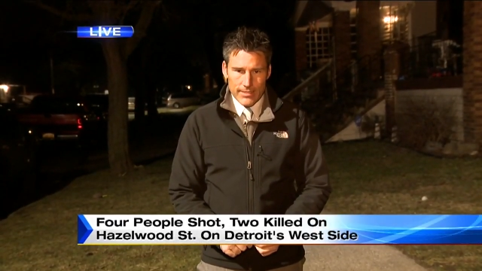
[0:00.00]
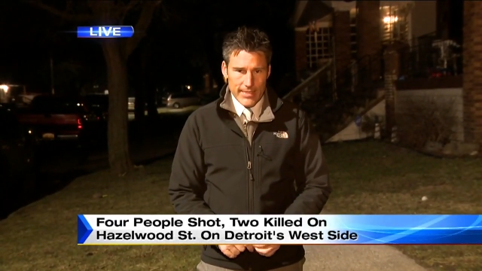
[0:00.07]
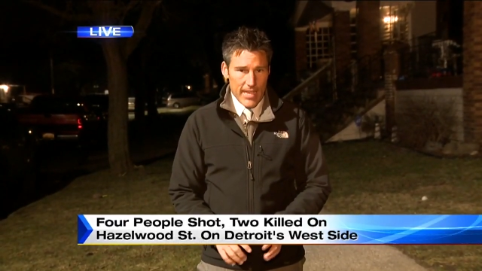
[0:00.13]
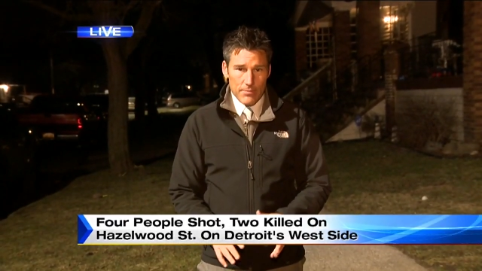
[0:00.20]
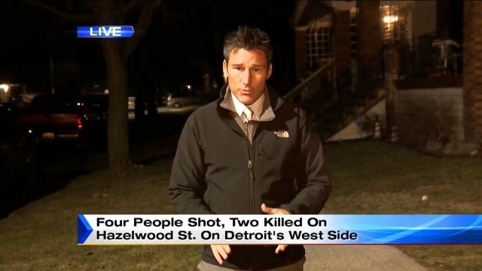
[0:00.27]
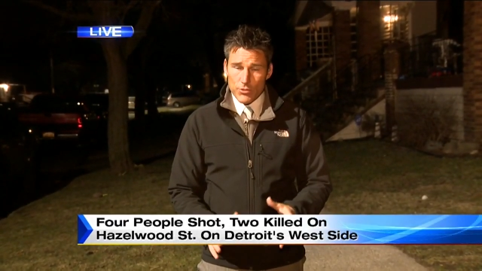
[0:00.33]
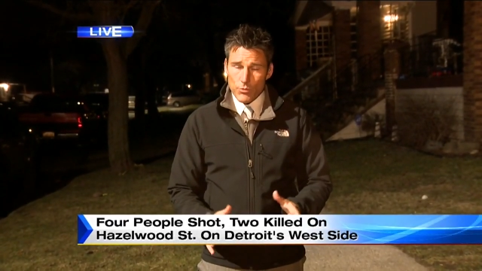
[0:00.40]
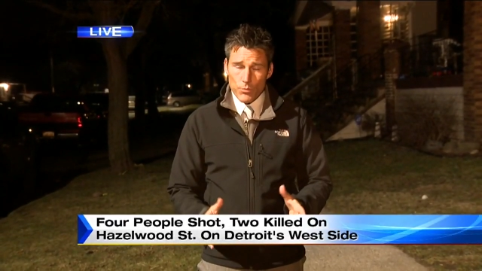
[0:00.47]

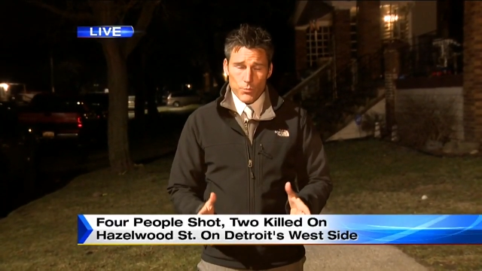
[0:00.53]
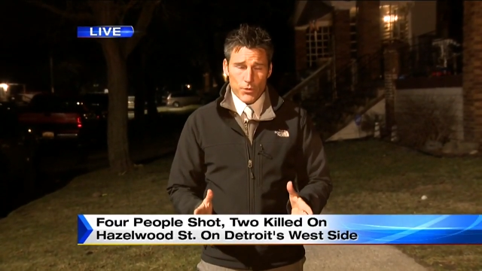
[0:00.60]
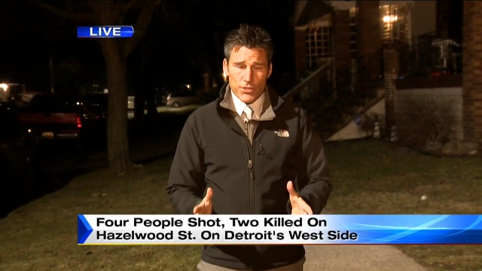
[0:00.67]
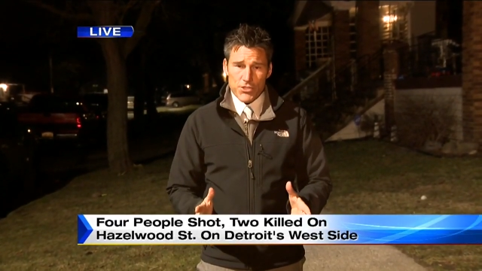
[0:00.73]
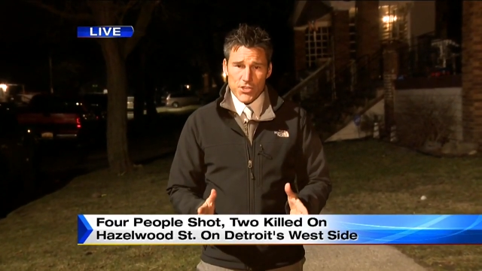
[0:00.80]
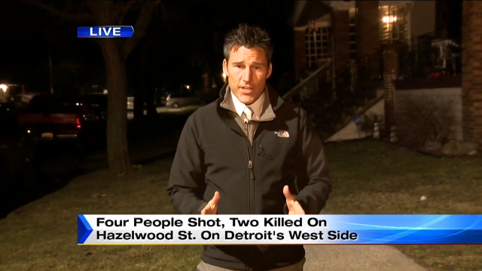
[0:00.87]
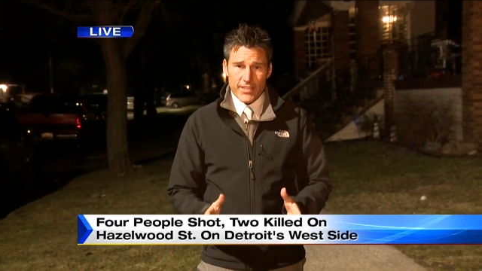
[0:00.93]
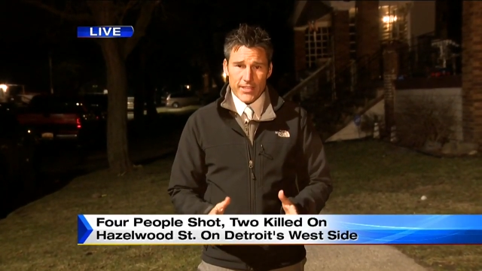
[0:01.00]
Neighbors were
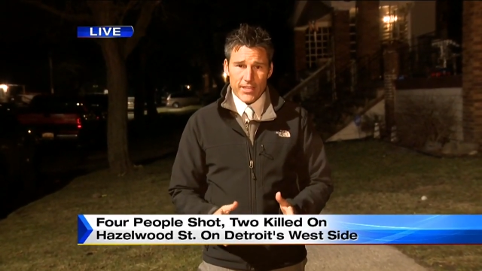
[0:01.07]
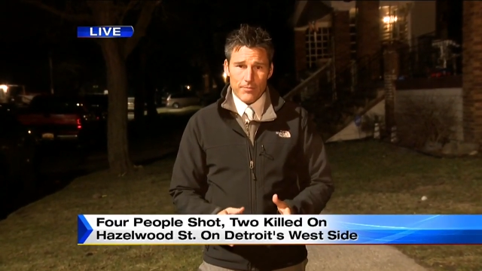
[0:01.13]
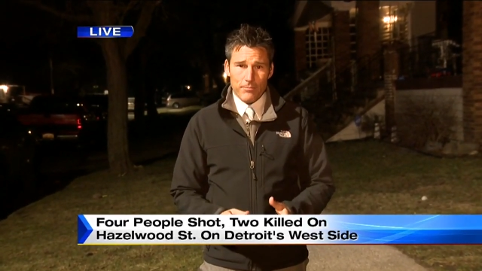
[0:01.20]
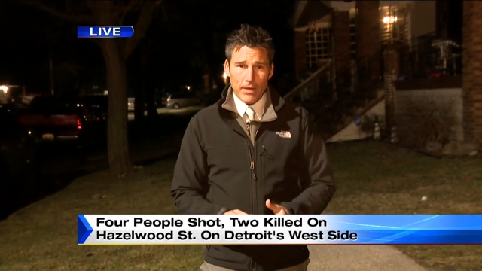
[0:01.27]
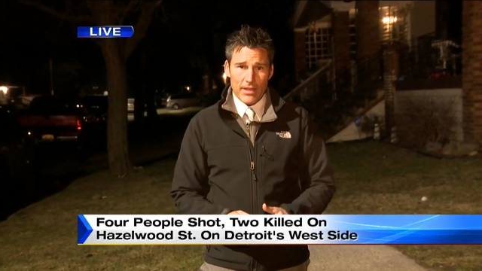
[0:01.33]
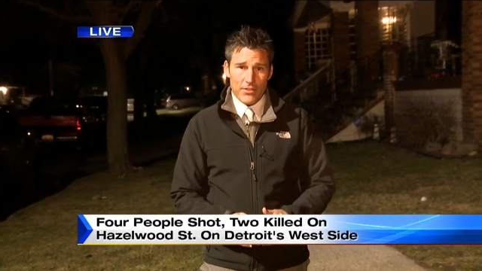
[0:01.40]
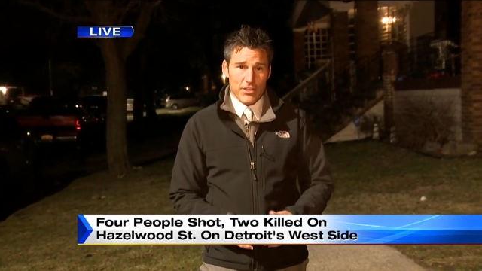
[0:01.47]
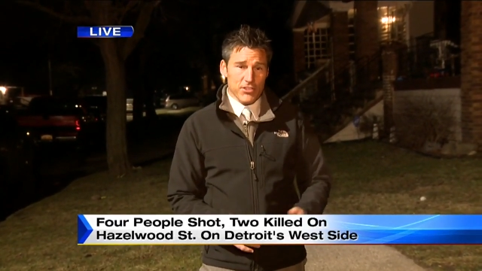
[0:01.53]
pretty shaken up
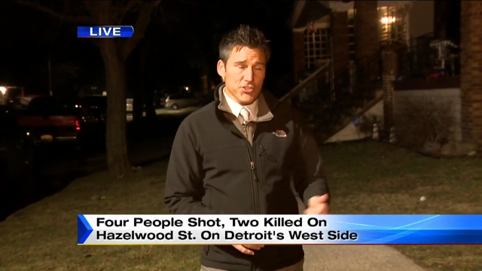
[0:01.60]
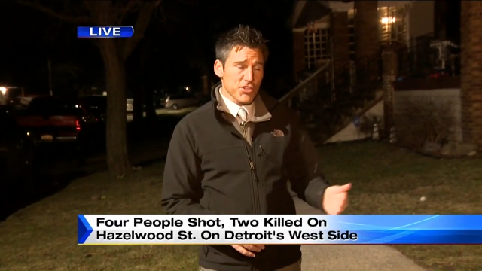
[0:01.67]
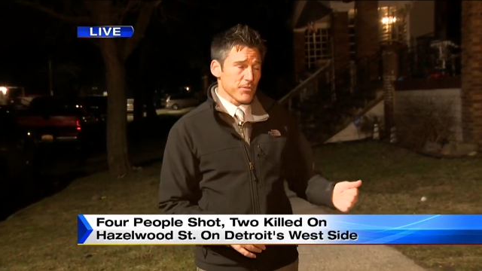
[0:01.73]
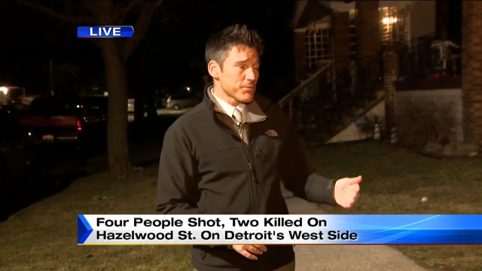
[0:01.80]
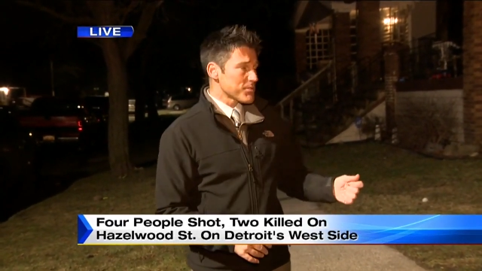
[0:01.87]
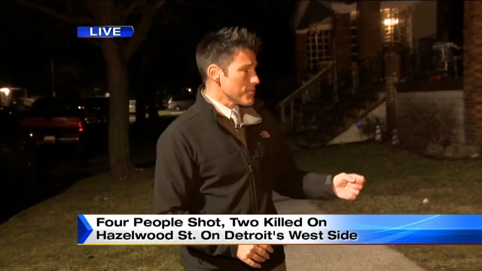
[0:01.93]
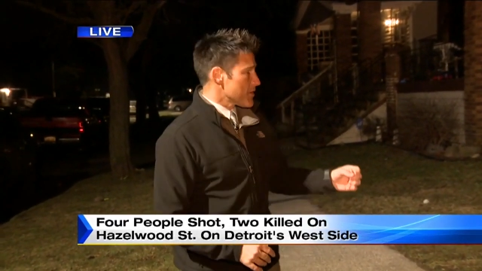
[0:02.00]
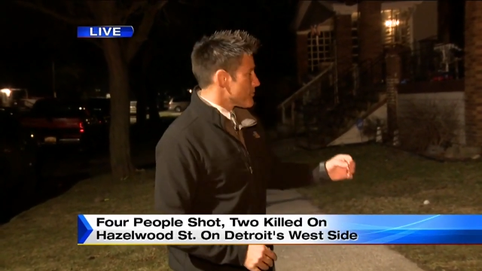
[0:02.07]
by this.
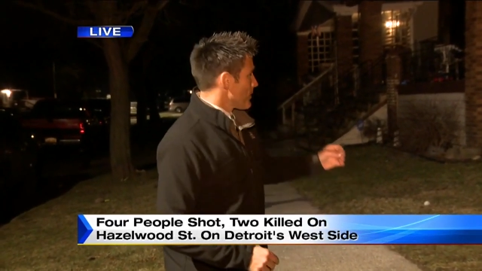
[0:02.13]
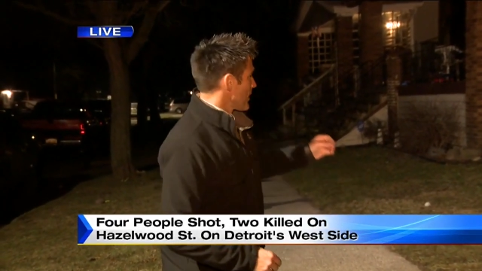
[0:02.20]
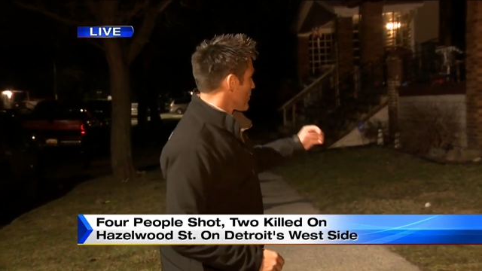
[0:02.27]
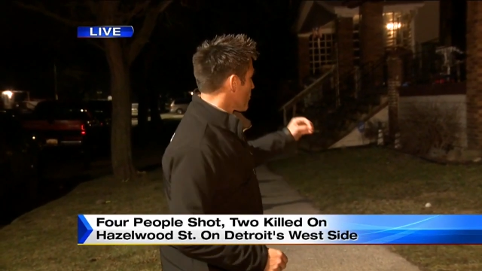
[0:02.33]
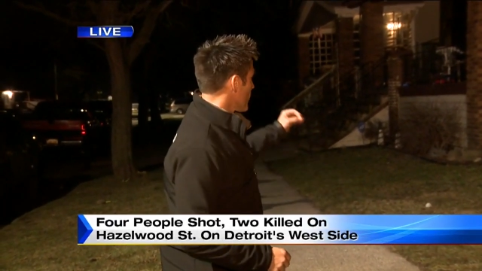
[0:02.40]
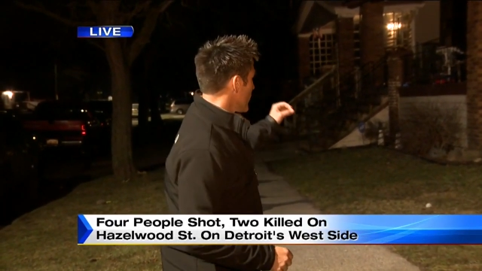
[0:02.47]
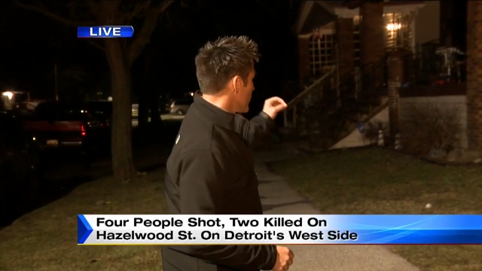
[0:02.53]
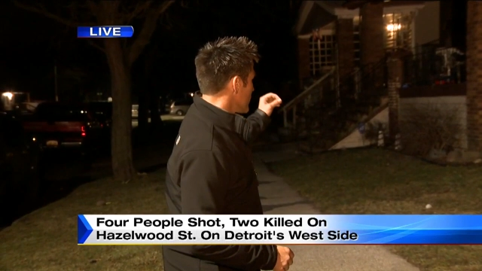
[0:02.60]
Chip Smith, by
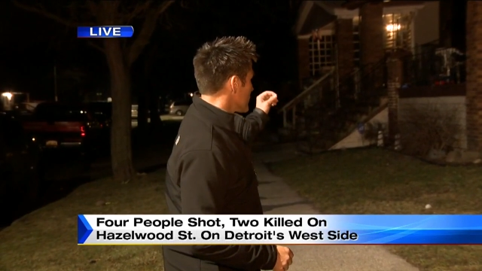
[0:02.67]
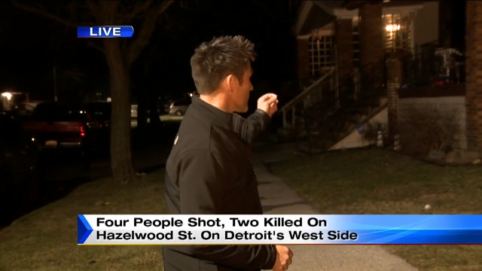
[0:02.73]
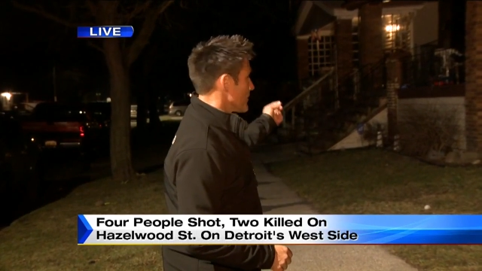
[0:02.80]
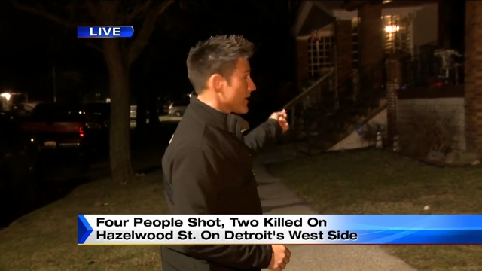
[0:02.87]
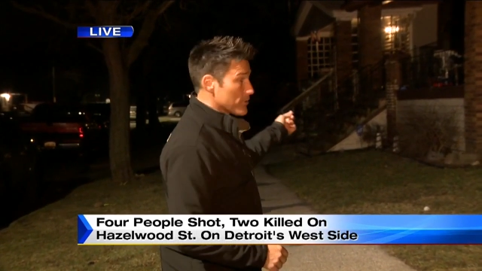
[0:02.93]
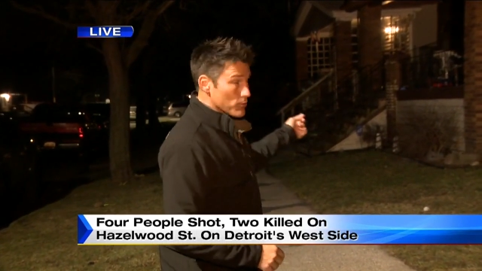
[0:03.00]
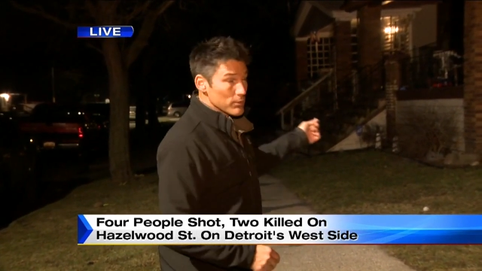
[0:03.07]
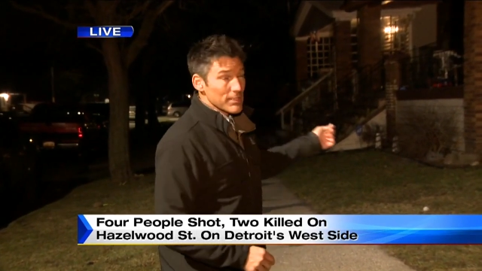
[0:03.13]
the way, is the
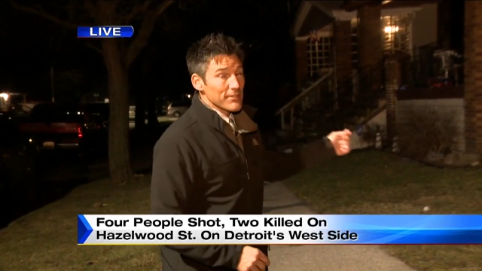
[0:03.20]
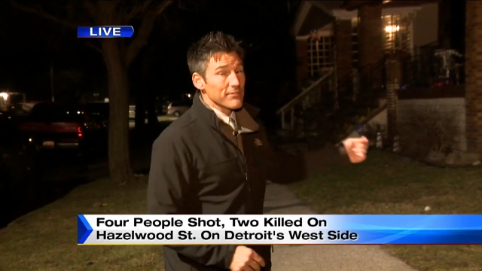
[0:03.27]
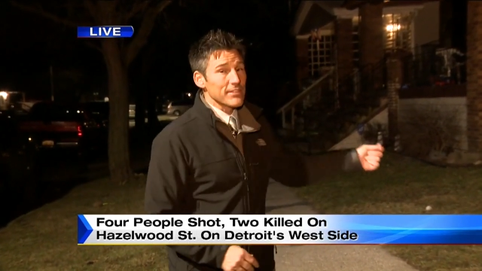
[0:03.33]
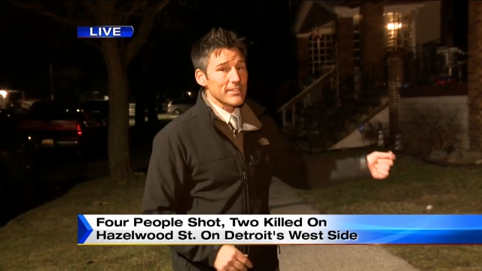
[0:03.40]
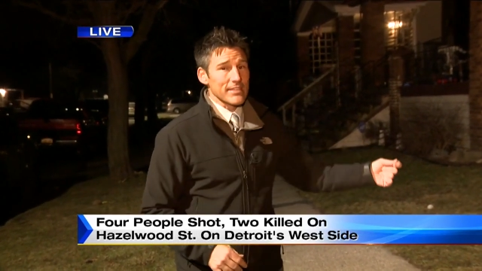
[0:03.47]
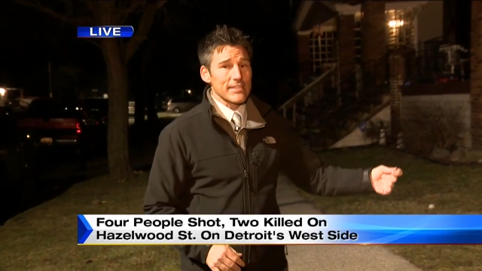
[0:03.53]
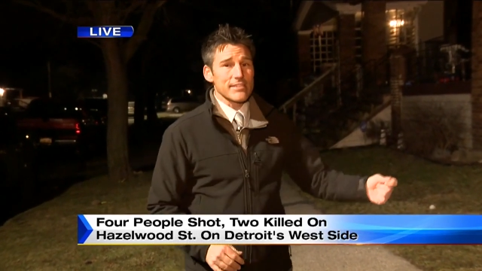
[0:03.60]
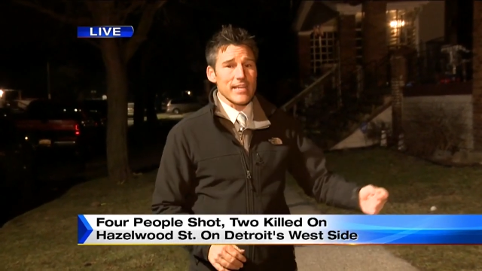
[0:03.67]
man who lived
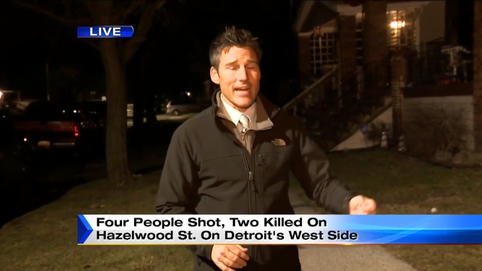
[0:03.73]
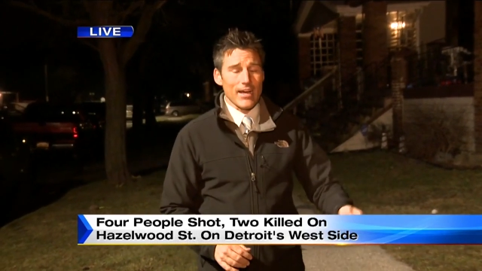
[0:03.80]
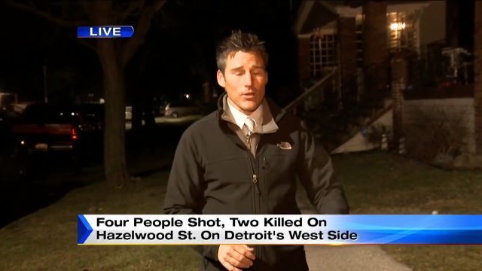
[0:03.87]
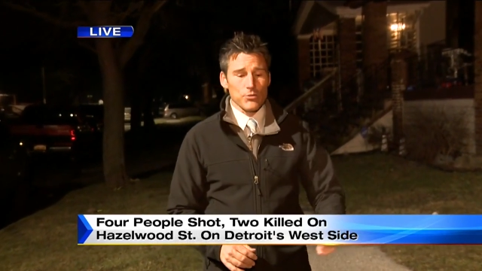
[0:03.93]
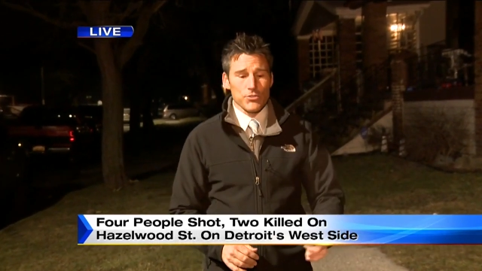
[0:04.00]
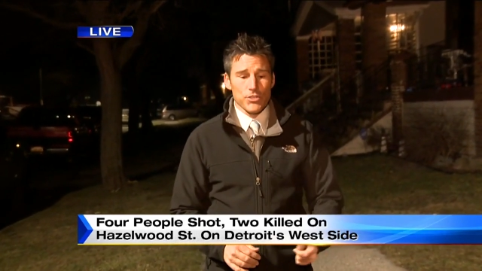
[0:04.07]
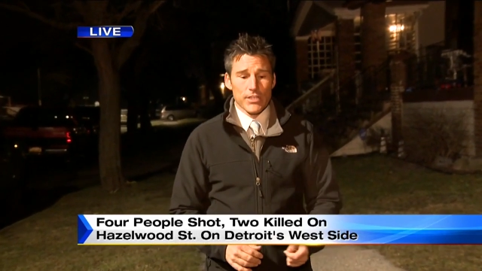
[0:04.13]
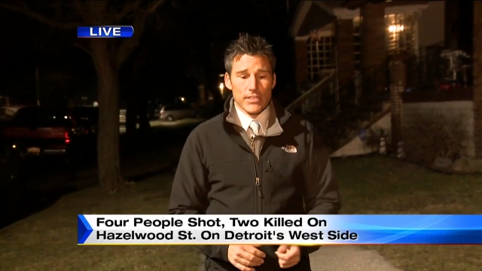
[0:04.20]
in this
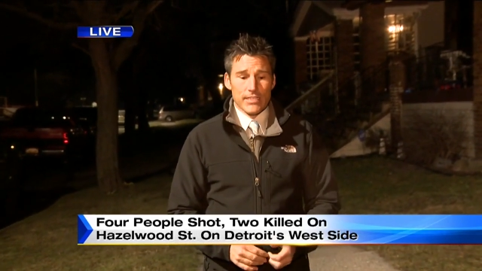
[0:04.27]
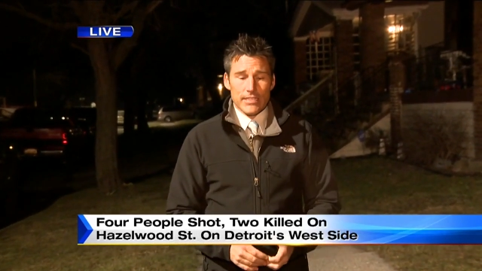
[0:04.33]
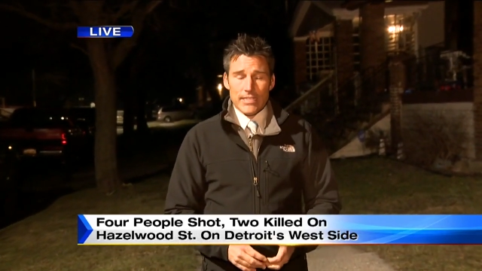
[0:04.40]
house.